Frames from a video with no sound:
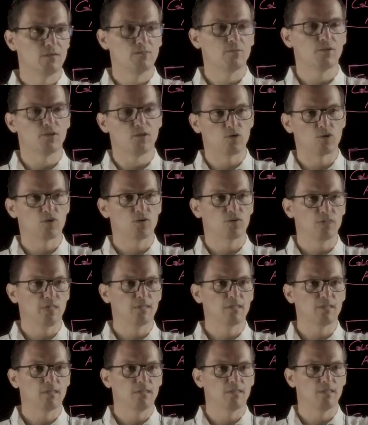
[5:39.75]
be also
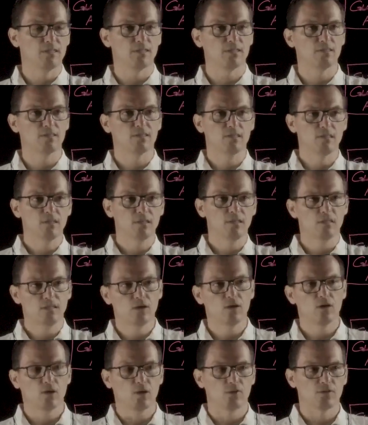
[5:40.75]
authenticated
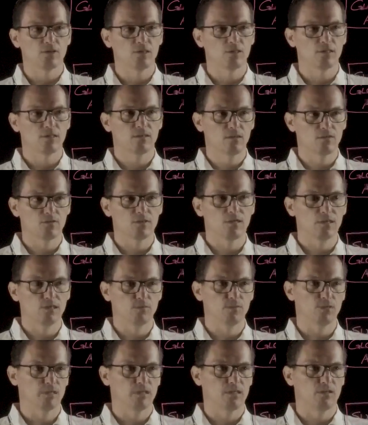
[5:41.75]
on the
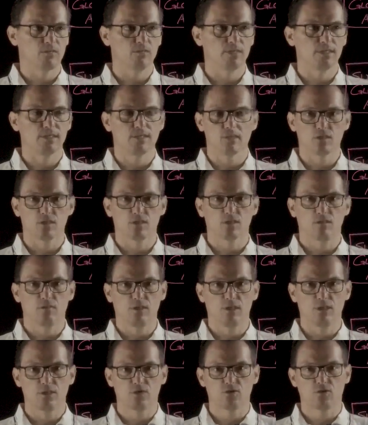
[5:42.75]
global account by
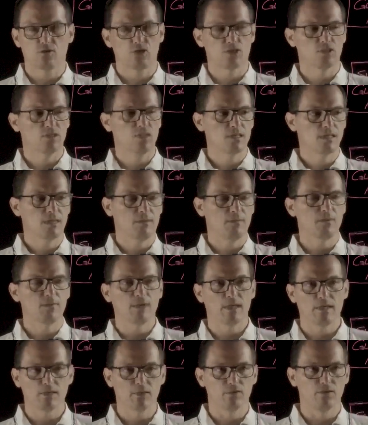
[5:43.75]
the assertion that's coming
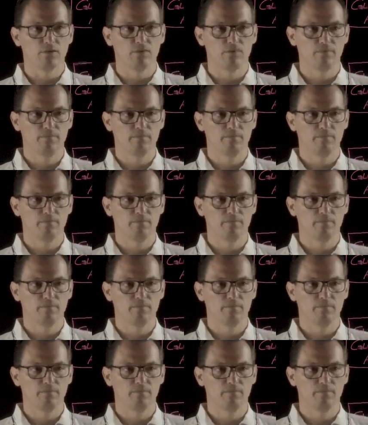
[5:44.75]
back here.